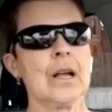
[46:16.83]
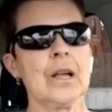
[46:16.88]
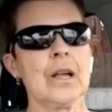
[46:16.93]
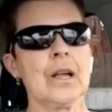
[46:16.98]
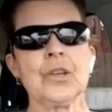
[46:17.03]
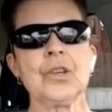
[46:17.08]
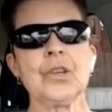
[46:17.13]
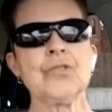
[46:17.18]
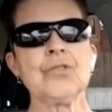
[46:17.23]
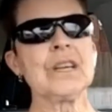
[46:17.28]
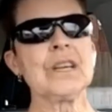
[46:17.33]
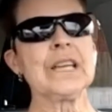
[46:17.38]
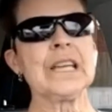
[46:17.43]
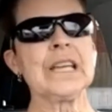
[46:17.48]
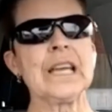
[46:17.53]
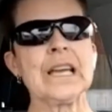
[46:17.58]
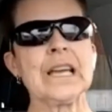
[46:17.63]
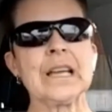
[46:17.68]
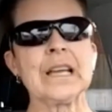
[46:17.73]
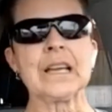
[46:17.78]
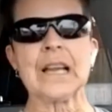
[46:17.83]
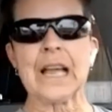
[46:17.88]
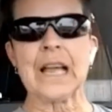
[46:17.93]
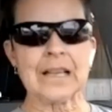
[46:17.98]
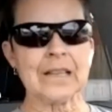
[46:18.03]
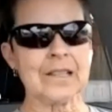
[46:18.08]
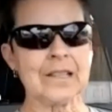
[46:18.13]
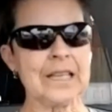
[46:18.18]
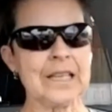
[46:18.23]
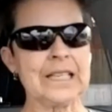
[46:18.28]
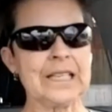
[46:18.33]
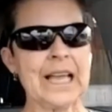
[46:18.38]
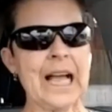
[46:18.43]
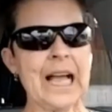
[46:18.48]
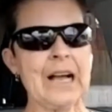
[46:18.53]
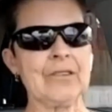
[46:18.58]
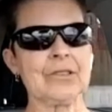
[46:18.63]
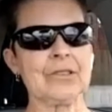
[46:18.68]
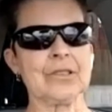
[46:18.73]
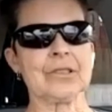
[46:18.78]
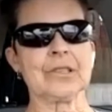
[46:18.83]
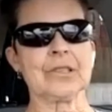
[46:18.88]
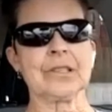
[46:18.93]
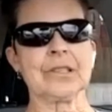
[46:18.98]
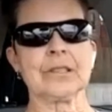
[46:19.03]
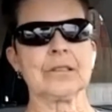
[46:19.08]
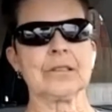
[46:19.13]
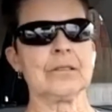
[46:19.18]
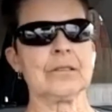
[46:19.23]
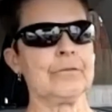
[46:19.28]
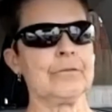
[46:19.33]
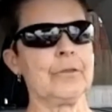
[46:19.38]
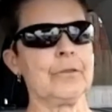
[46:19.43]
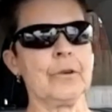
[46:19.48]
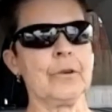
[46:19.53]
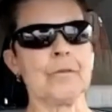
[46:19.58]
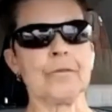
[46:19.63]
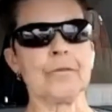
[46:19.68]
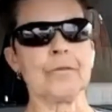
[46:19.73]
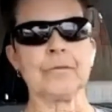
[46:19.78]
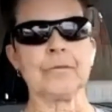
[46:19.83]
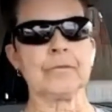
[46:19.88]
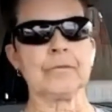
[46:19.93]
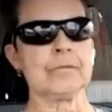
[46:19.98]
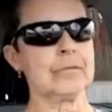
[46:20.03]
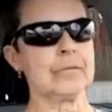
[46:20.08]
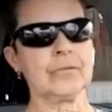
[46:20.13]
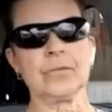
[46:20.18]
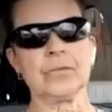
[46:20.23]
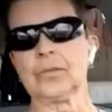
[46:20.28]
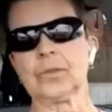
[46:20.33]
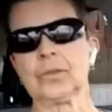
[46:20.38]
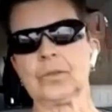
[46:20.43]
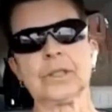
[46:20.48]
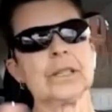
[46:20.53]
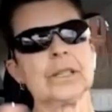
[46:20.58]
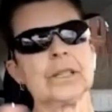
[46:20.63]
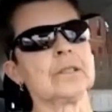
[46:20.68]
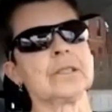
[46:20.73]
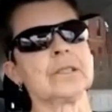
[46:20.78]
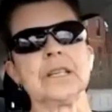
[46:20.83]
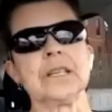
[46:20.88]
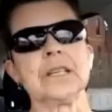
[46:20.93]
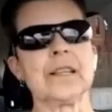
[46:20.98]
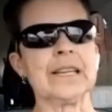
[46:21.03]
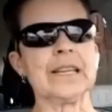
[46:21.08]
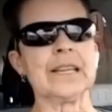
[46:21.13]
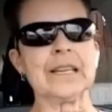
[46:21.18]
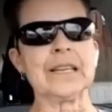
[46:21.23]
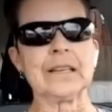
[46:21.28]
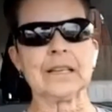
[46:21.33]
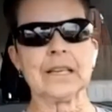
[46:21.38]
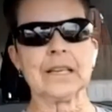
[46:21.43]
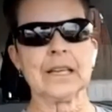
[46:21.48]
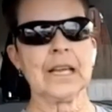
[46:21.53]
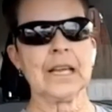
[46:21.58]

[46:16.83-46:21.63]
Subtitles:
you can get these houses for little to nothing.